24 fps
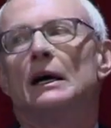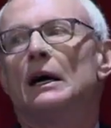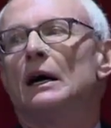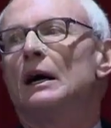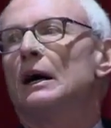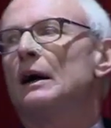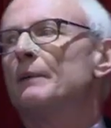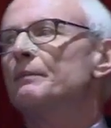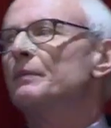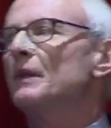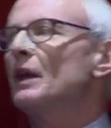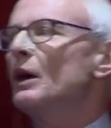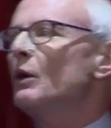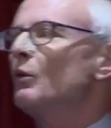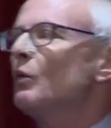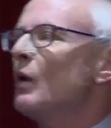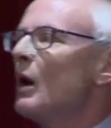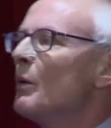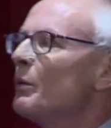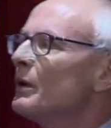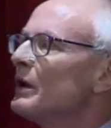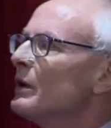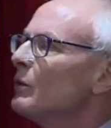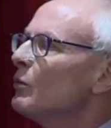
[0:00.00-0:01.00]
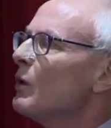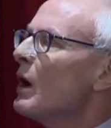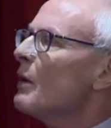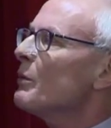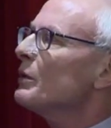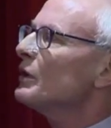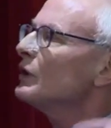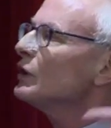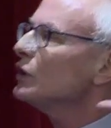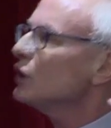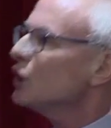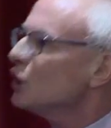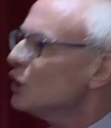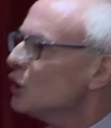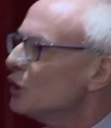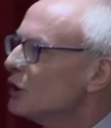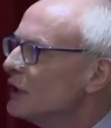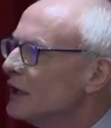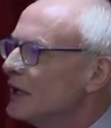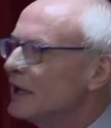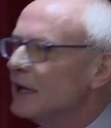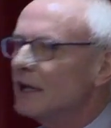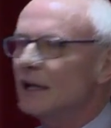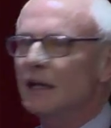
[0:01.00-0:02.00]
What we're
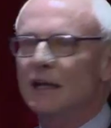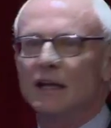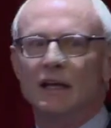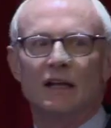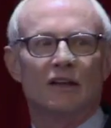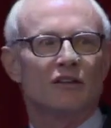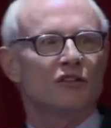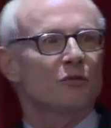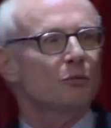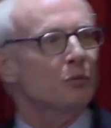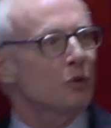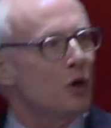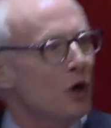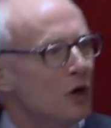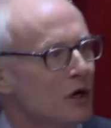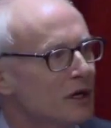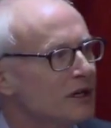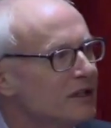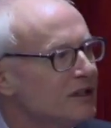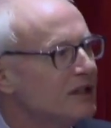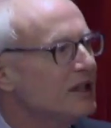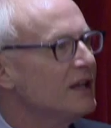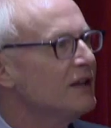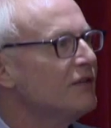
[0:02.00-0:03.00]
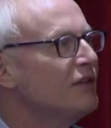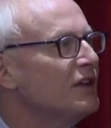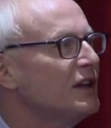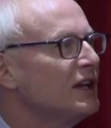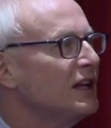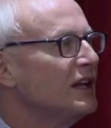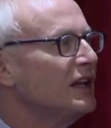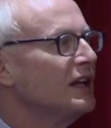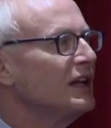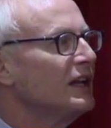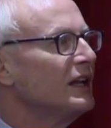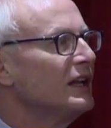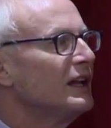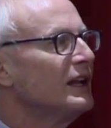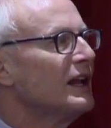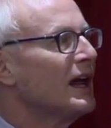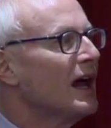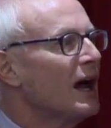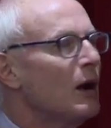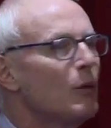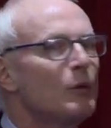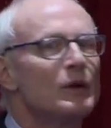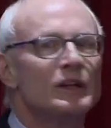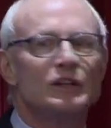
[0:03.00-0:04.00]
learning is productivity in
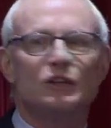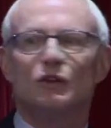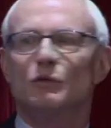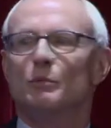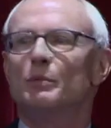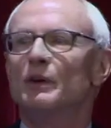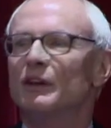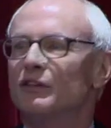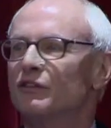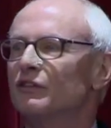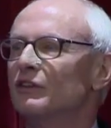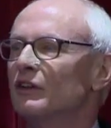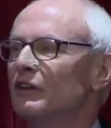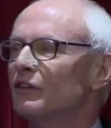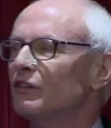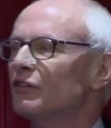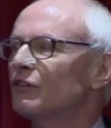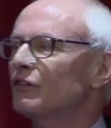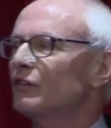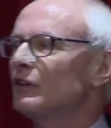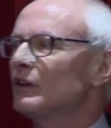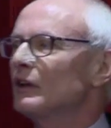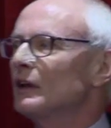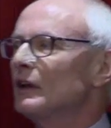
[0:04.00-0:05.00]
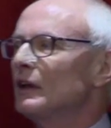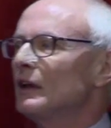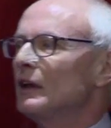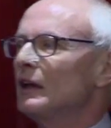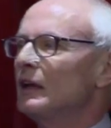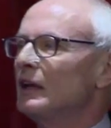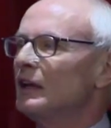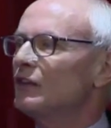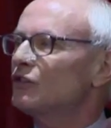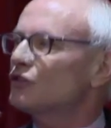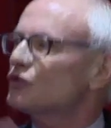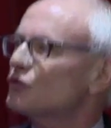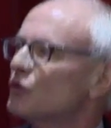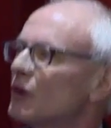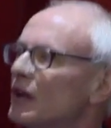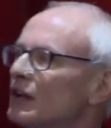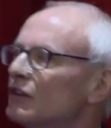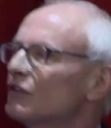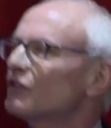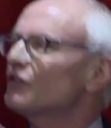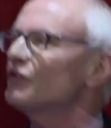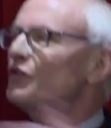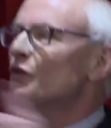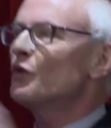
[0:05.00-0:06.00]
how we do business is
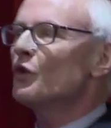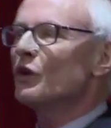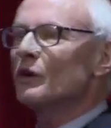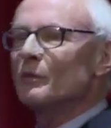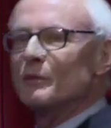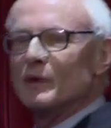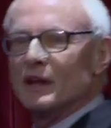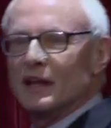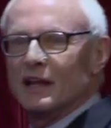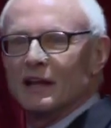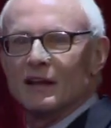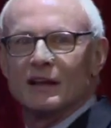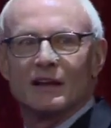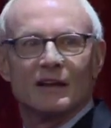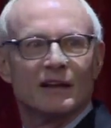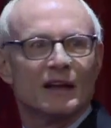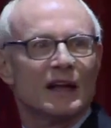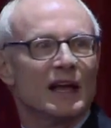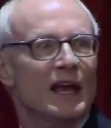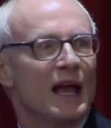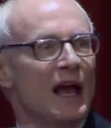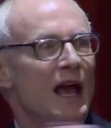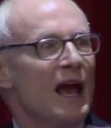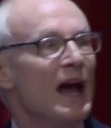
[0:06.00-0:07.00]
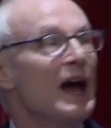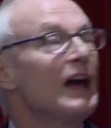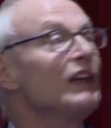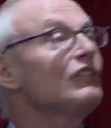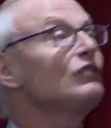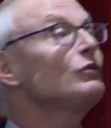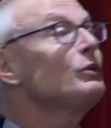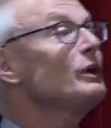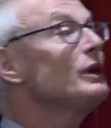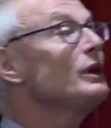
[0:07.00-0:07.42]
transforming as